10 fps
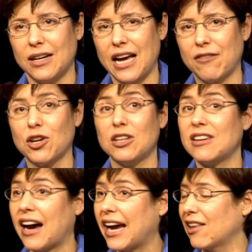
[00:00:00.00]
have good
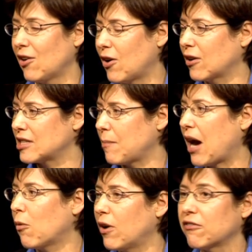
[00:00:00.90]
dialogues
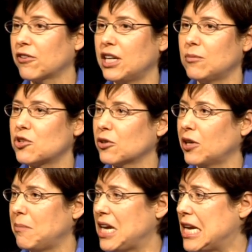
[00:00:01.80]
about what freedom
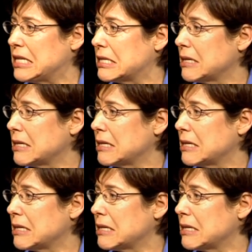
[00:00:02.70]
truly means.